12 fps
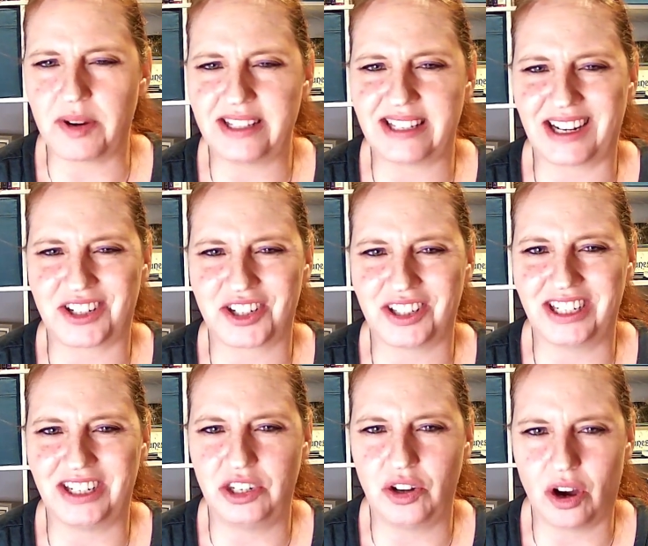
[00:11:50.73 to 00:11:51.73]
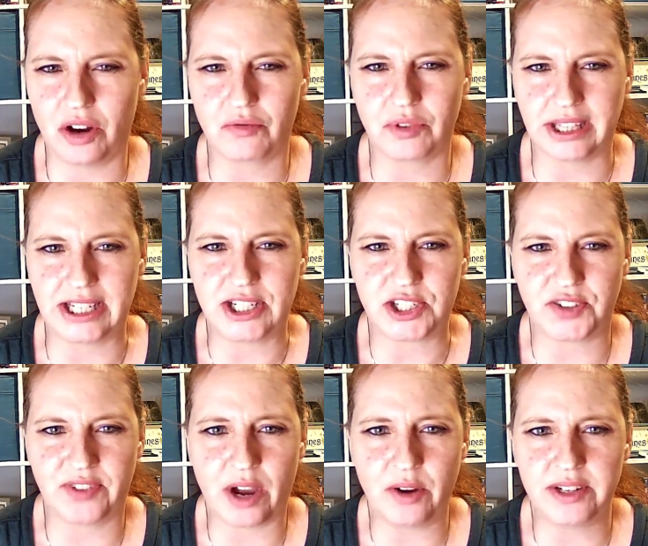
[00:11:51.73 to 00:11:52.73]
It's actually not religious
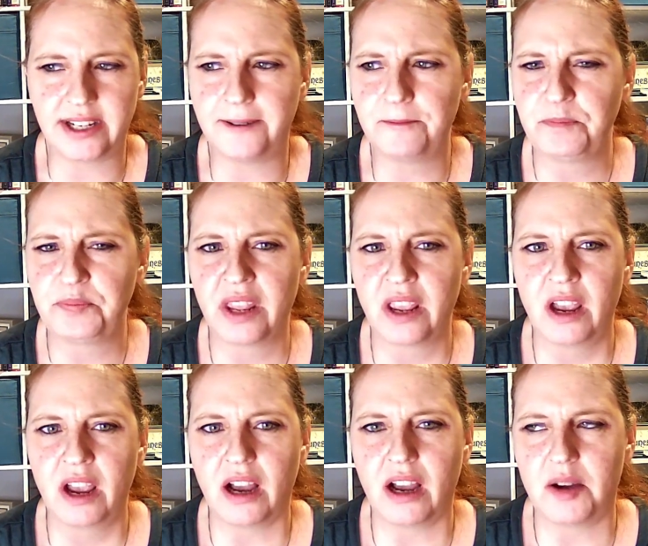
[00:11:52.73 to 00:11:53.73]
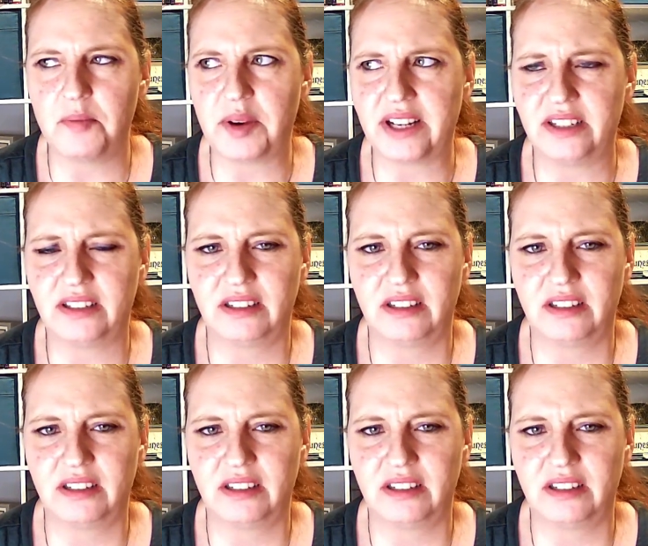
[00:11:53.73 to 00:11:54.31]
founded, uh, but